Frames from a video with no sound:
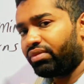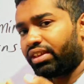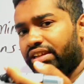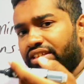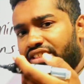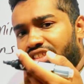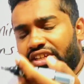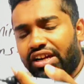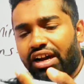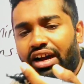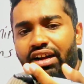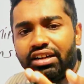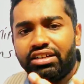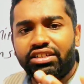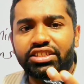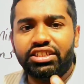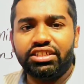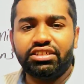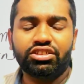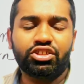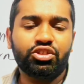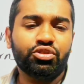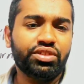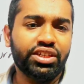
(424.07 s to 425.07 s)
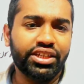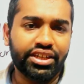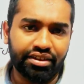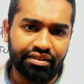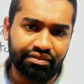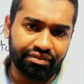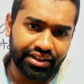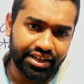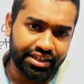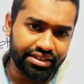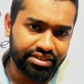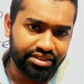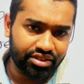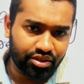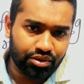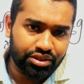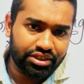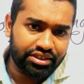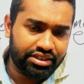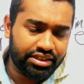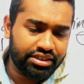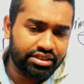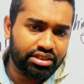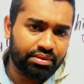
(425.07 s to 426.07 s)
starting to decrease. So
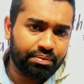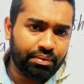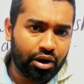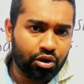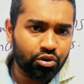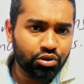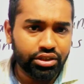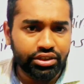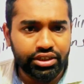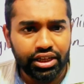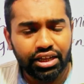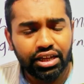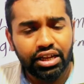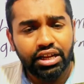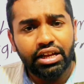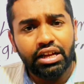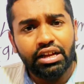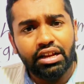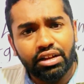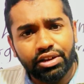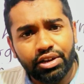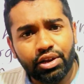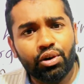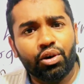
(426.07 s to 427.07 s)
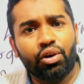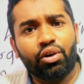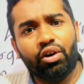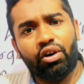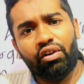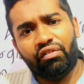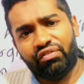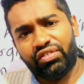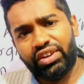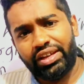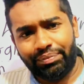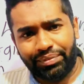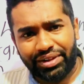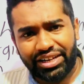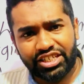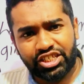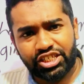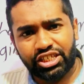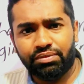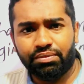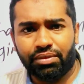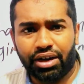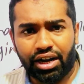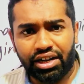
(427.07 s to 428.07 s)
this is about the law of
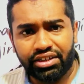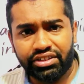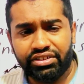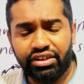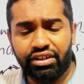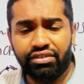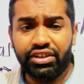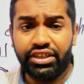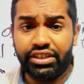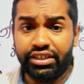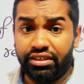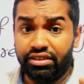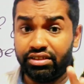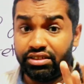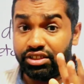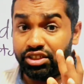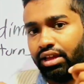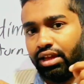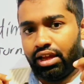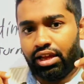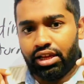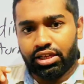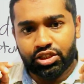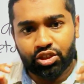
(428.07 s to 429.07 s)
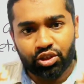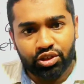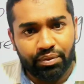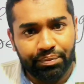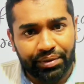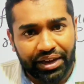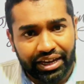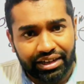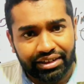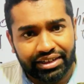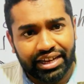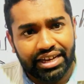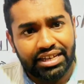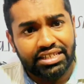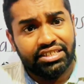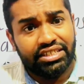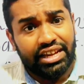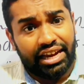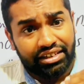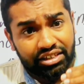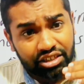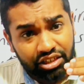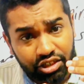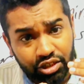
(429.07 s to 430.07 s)
diminishing marginal returns. So the main case
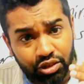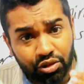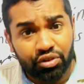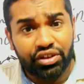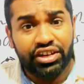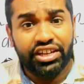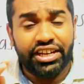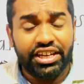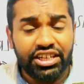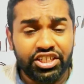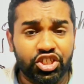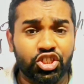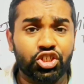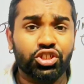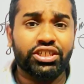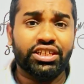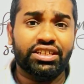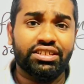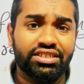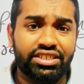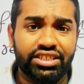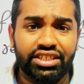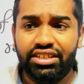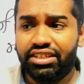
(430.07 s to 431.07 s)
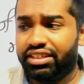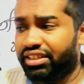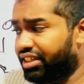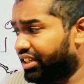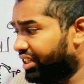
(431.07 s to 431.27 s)
that you need to consider